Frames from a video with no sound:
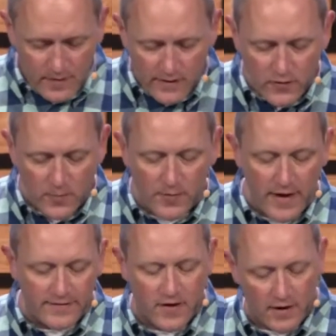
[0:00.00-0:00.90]
to a
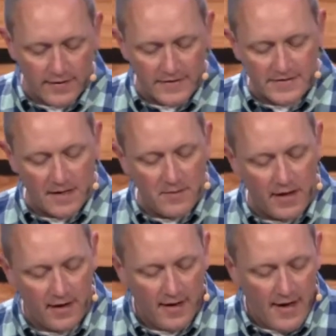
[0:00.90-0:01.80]
place called
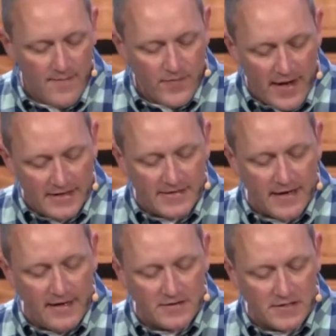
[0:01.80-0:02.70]
Gethsemane, and he said
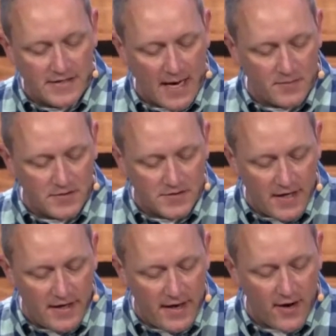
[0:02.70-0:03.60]
to his disciples,
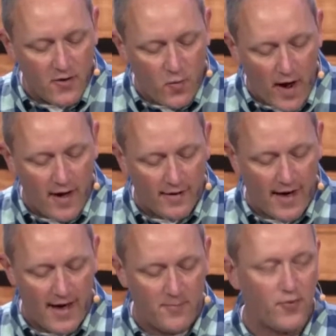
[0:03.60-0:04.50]
sit here while
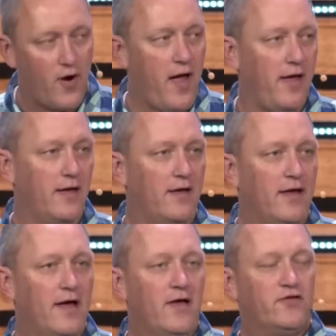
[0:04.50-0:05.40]
I pray.
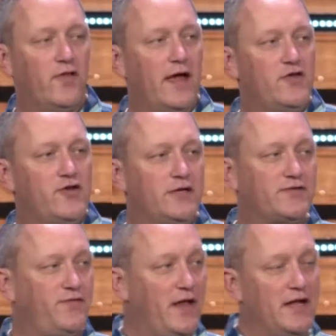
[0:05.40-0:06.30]
So they just
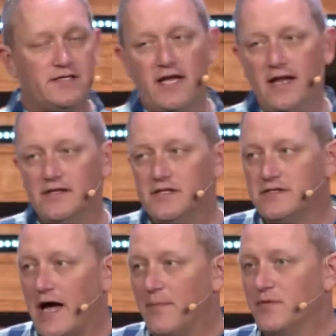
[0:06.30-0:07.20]
finished, he and his
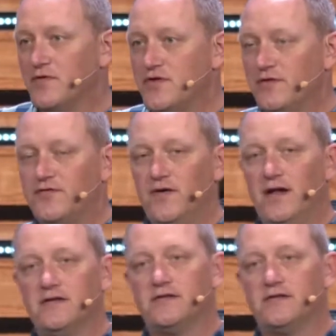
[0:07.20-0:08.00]
disciples just finished